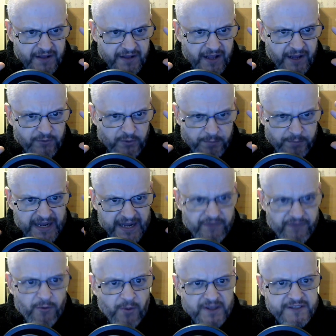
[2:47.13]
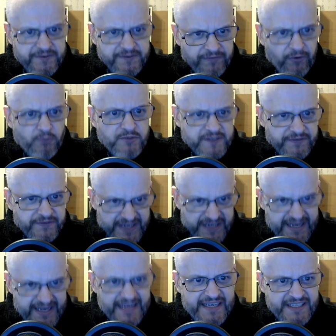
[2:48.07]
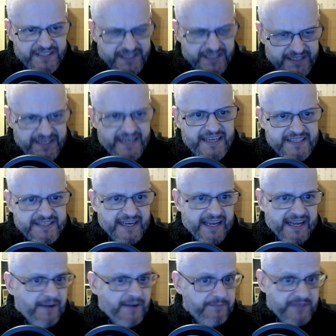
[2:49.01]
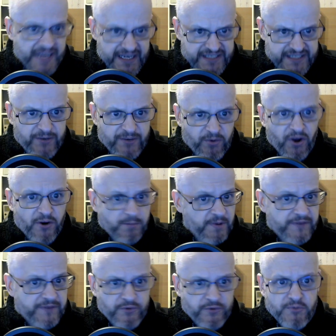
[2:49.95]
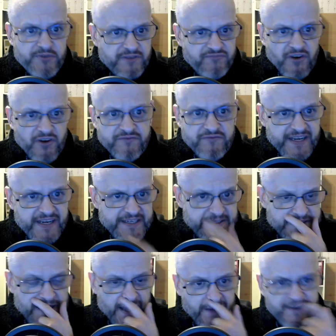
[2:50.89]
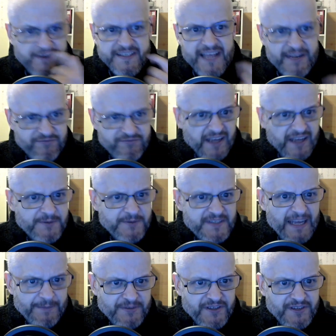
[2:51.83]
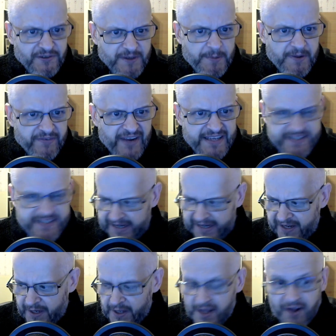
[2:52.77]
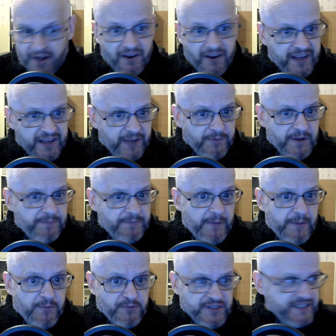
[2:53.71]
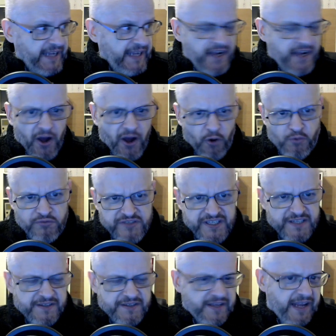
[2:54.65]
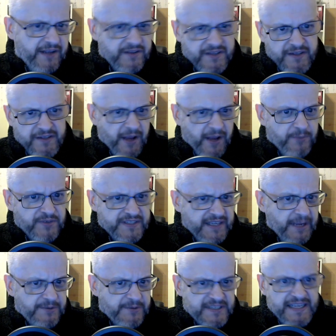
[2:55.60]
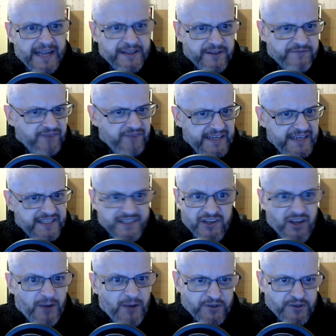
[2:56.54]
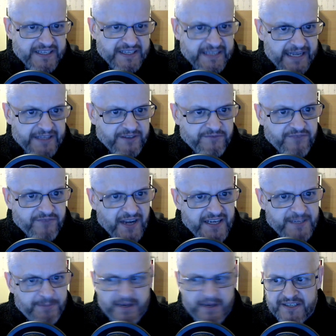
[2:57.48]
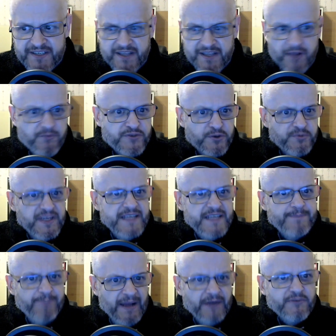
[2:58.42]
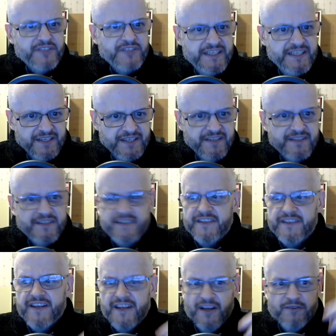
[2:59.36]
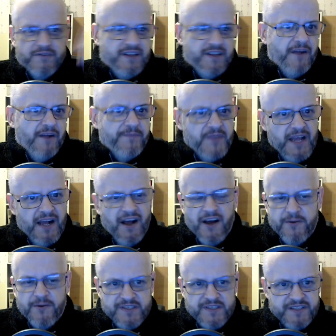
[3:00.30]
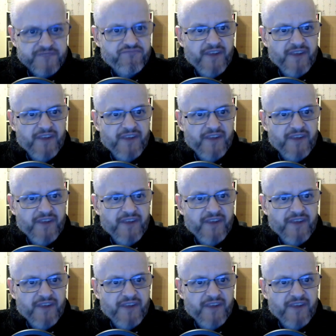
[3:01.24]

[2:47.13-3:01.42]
it will be everyone's faults for years and years to come. Yes, it will, but for all the wrong reasons, because that race was absolutely pathetic. I like it when people were saying, oh, just it was letting them race. No, it wasn't letting them race, because there was all these penalties and, it's just